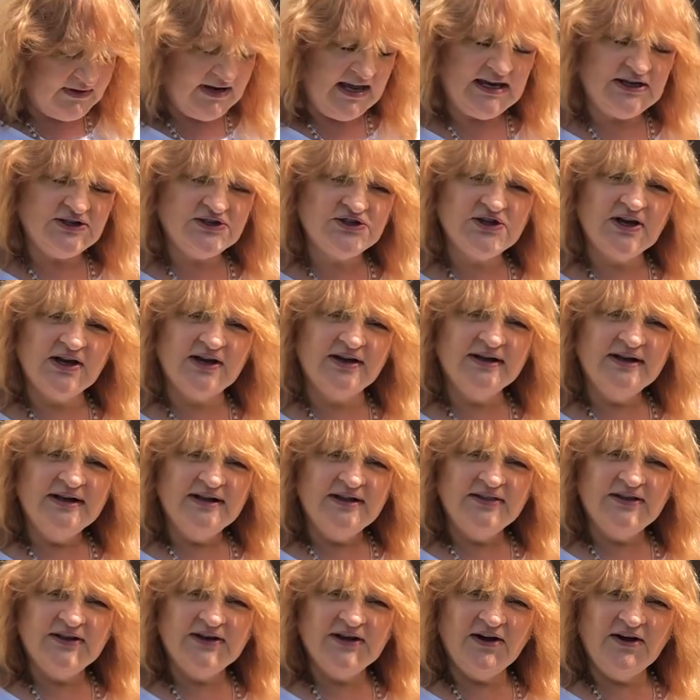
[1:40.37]
nature
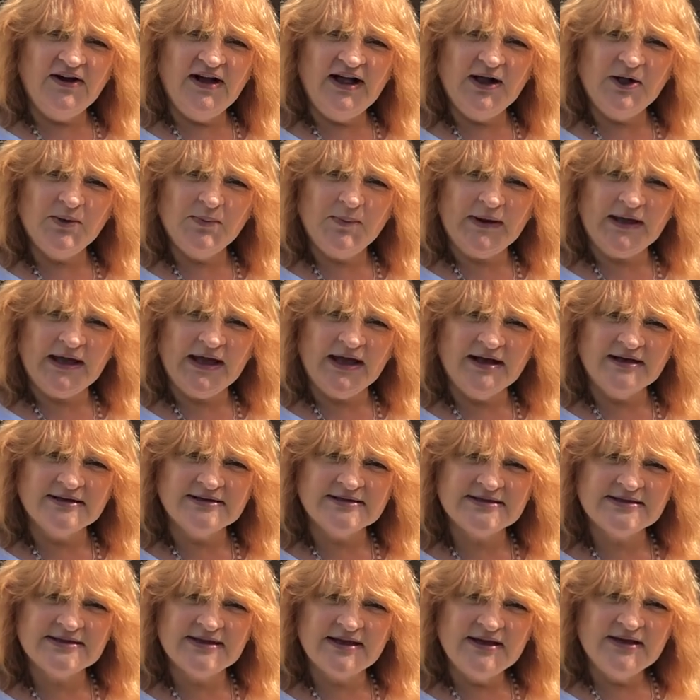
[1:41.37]
that are helping
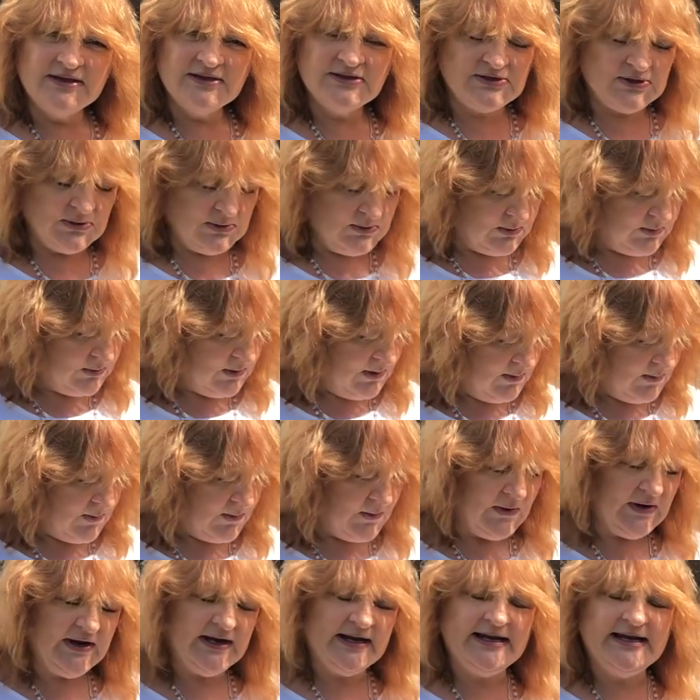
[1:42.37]
us to
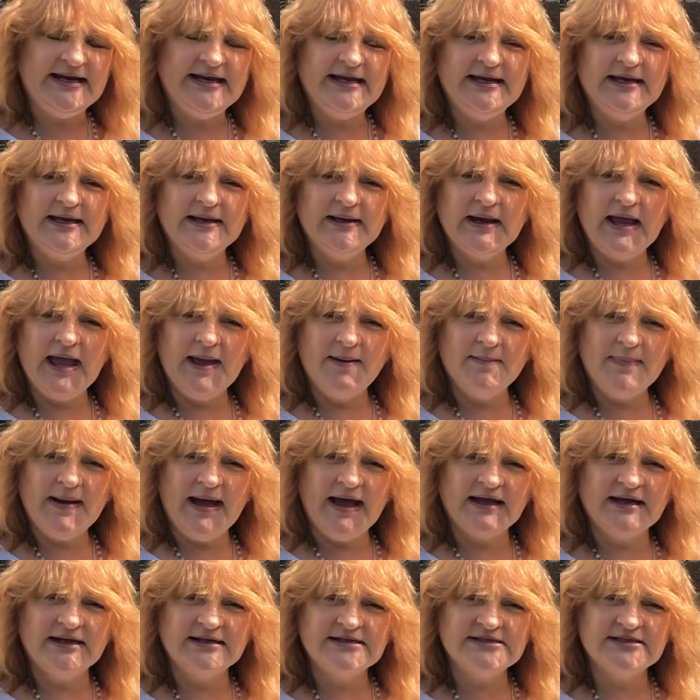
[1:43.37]
really get
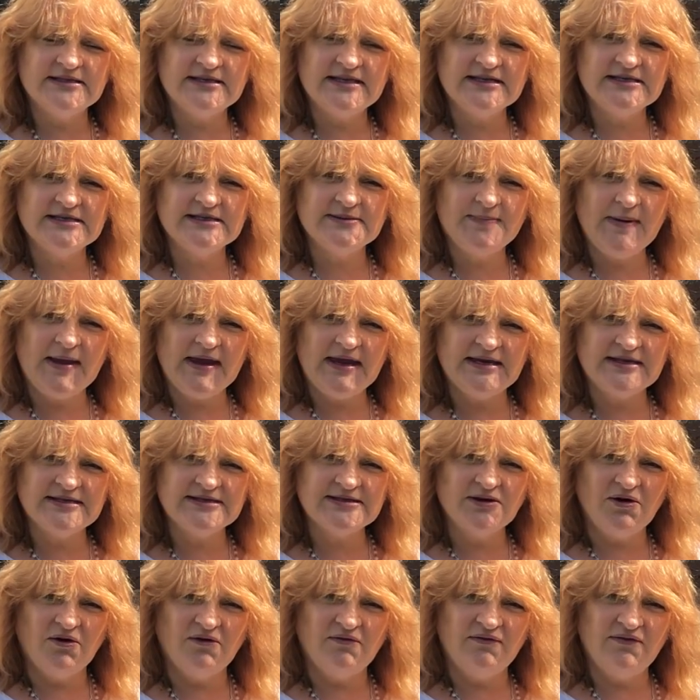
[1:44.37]
back to this
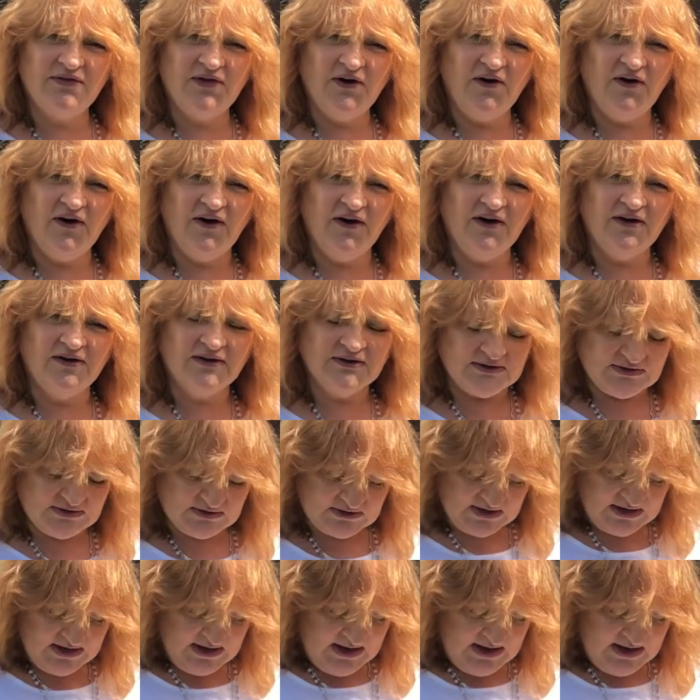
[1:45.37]
space of the heart.